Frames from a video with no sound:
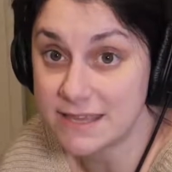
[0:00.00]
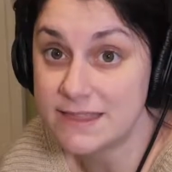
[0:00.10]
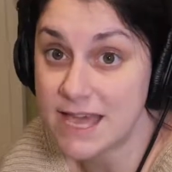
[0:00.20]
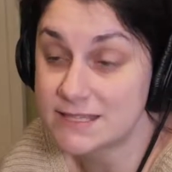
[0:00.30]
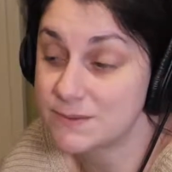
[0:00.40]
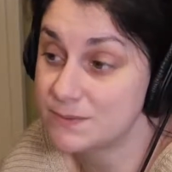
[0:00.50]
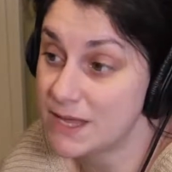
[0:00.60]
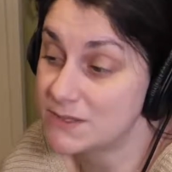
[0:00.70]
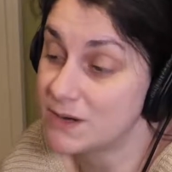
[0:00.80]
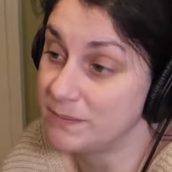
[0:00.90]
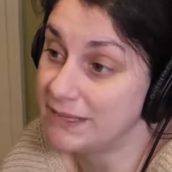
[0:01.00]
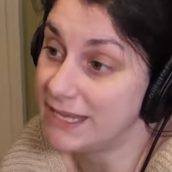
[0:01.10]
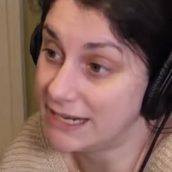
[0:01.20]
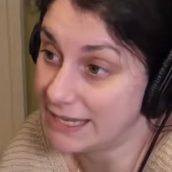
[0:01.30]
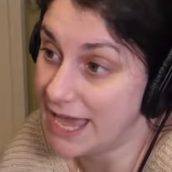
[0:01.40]
And that's what I'm
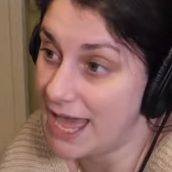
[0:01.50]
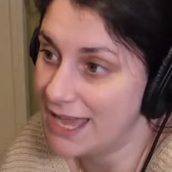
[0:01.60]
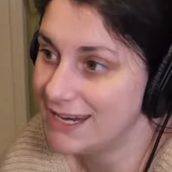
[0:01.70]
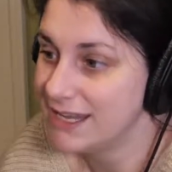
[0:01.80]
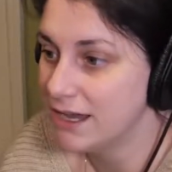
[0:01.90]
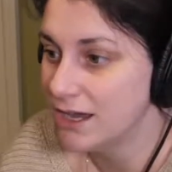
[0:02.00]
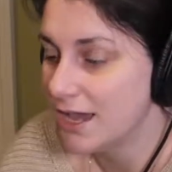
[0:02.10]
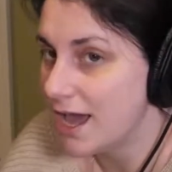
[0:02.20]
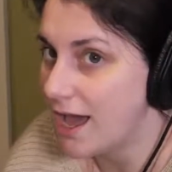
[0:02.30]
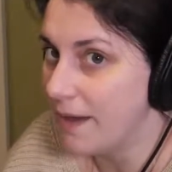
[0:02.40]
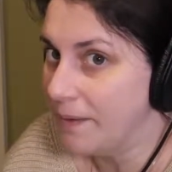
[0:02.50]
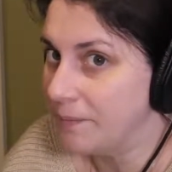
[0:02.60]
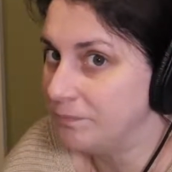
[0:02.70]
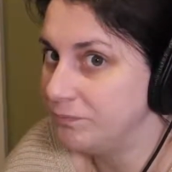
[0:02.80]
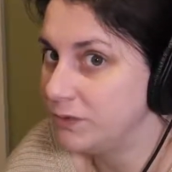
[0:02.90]
getting at.
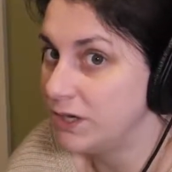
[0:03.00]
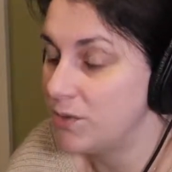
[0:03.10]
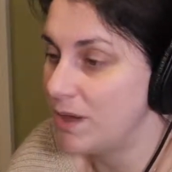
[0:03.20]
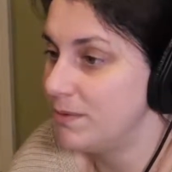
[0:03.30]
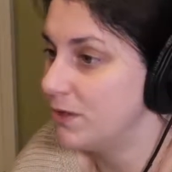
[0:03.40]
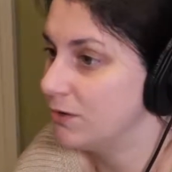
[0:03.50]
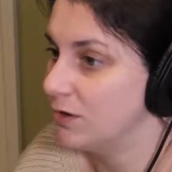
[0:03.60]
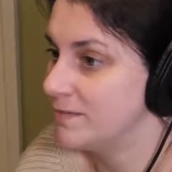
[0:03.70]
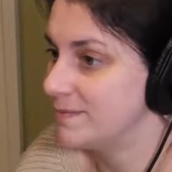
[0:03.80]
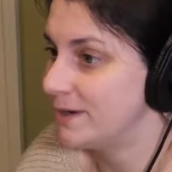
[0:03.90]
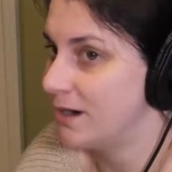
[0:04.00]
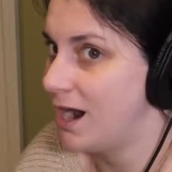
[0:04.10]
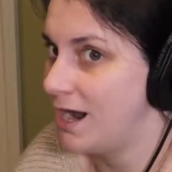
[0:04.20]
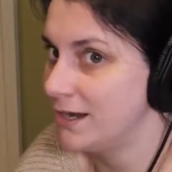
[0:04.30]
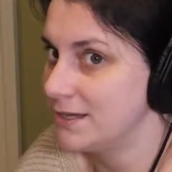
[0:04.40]
Maybe the groomsmen are
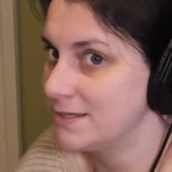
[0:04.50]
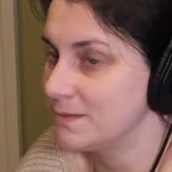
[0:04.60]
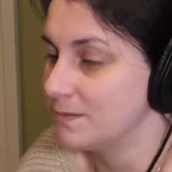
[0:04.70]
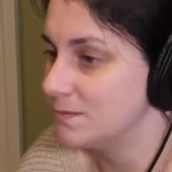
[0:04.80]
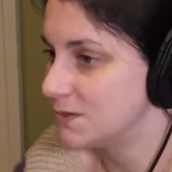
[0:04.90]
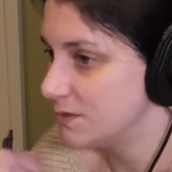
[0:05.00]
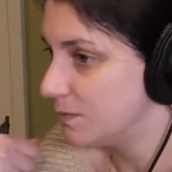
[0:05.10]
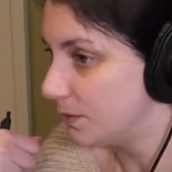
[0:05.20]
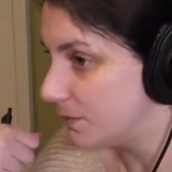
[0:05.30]
hiding some super